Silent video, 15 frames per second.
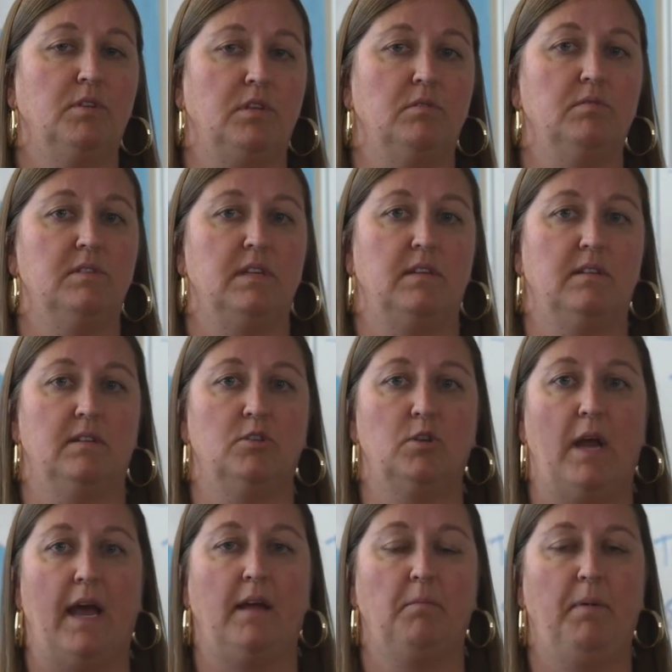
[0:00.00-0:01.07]
using the
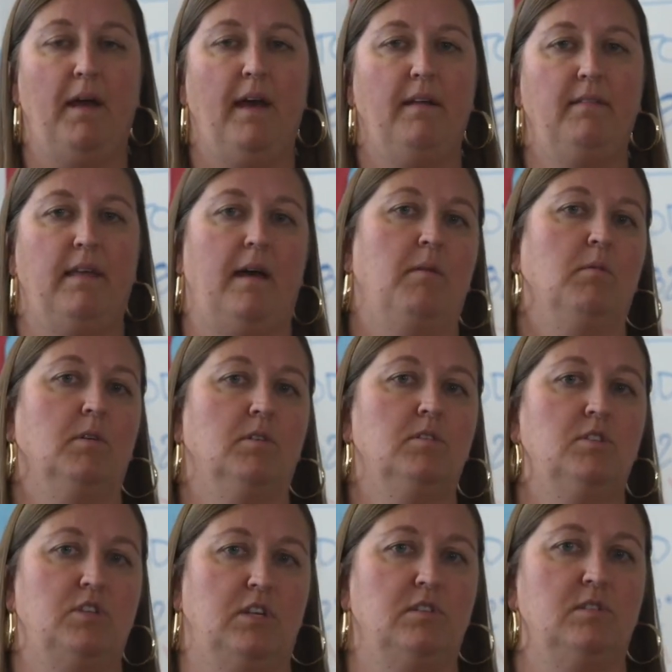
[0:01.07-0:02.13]
trackpad, that works
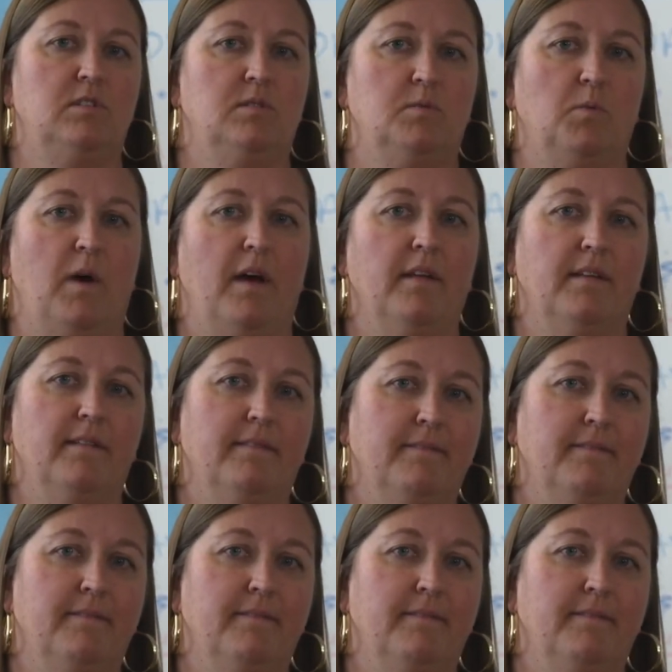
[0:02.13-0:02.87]
just as well.